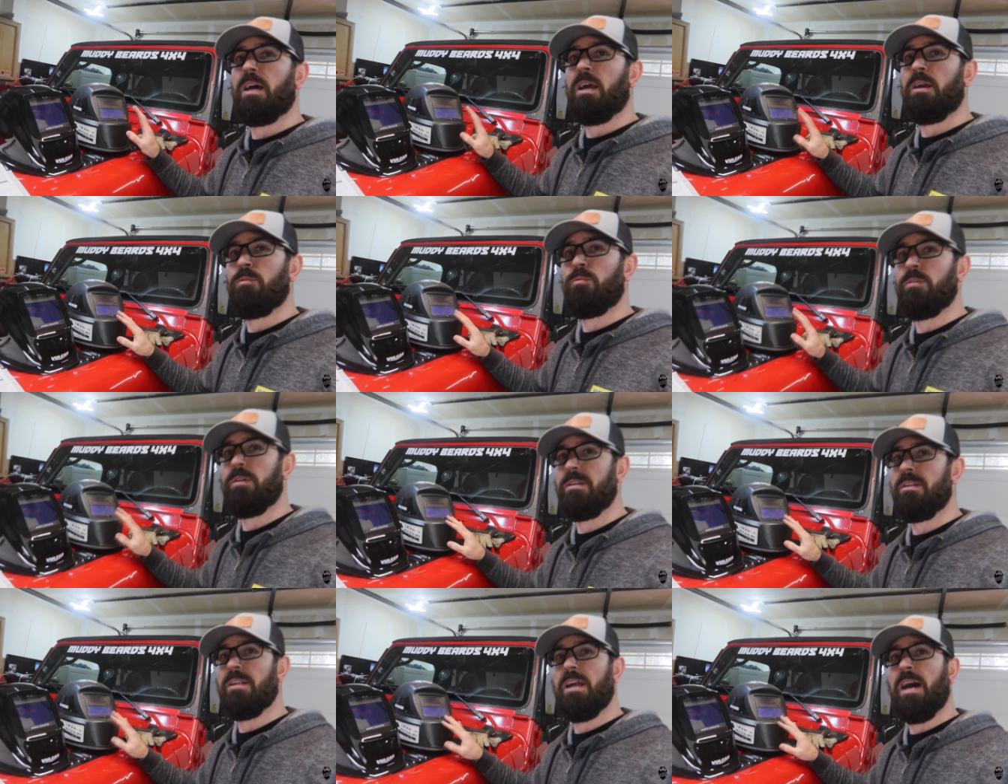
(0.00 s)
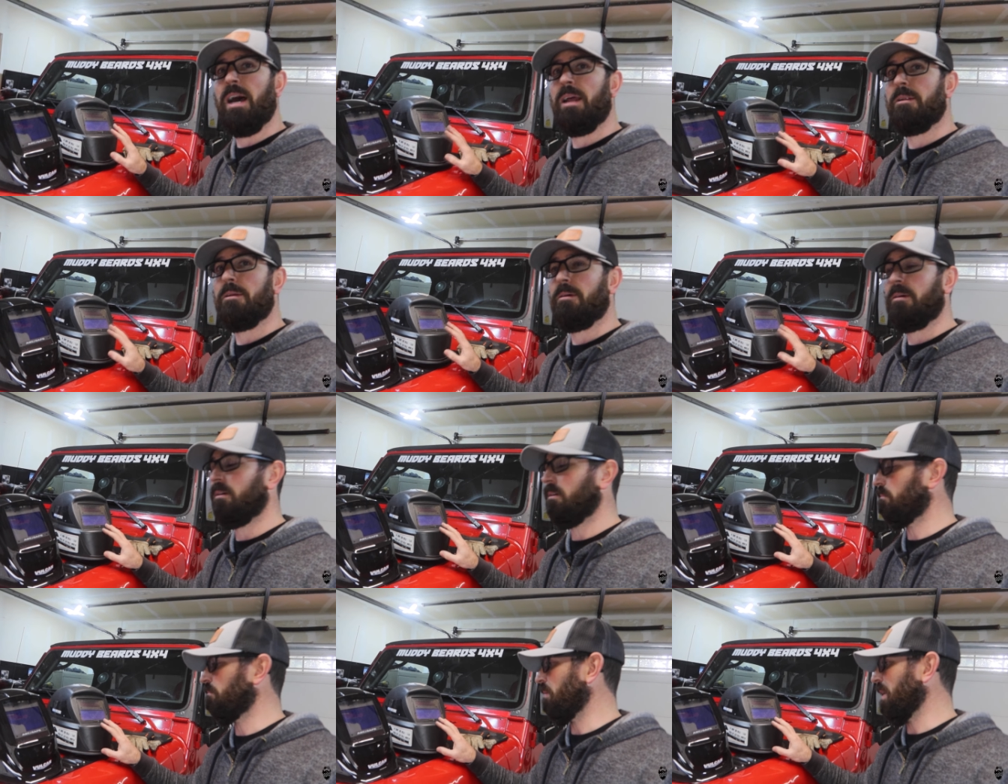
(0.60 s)
I would
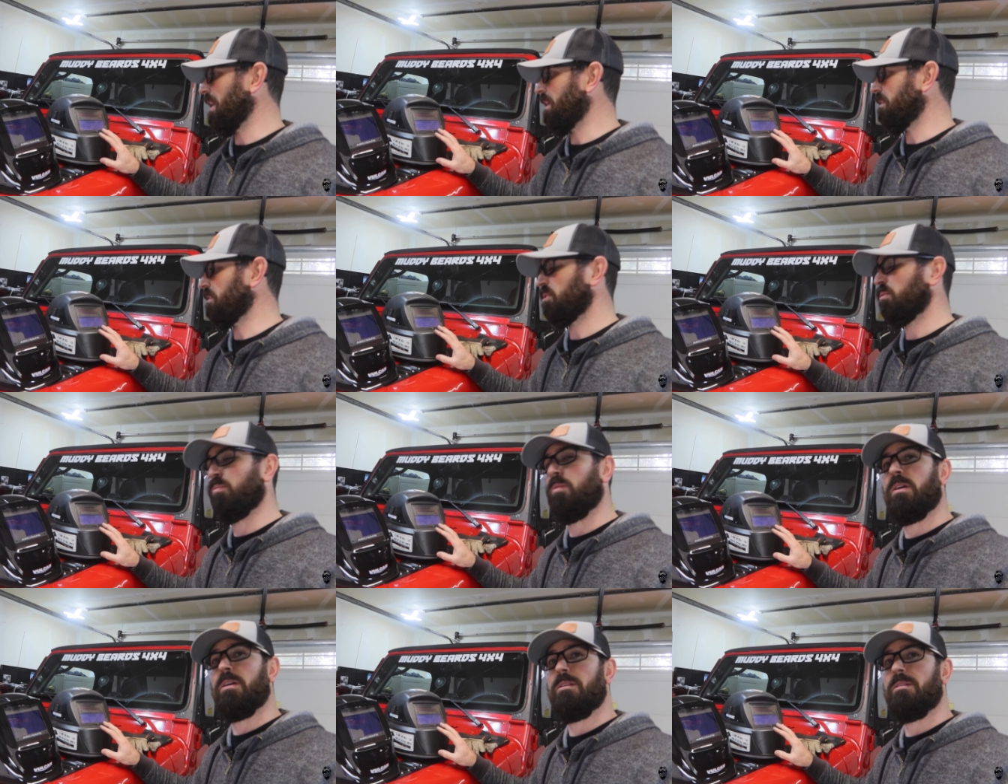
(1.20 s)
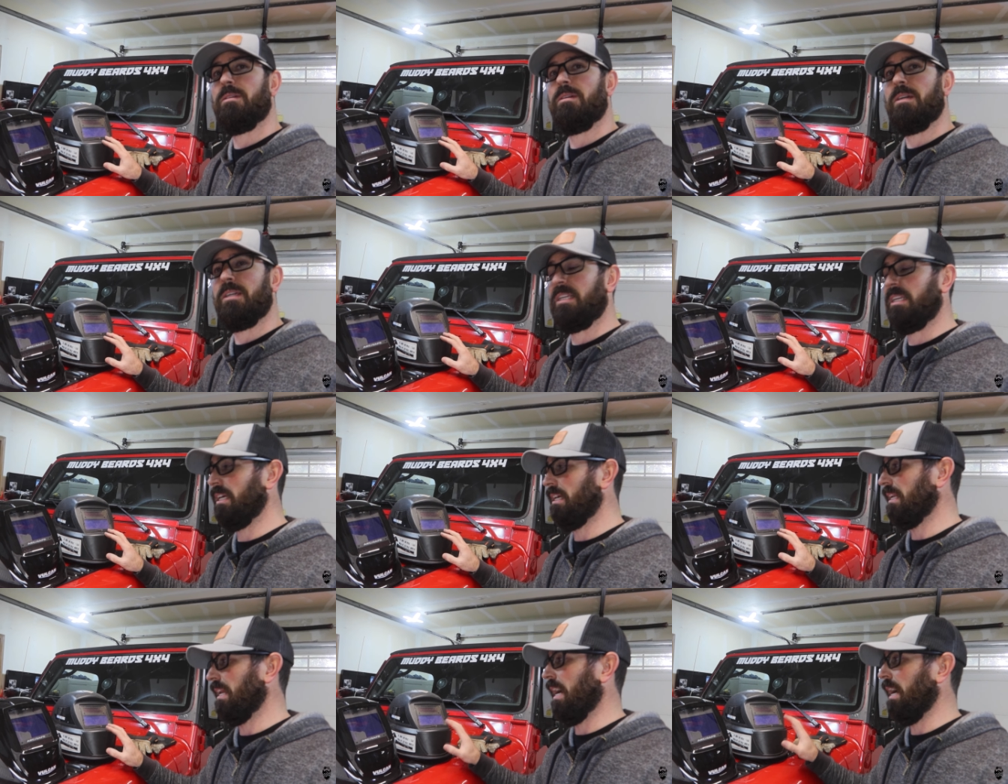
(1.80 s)
not buy this one again.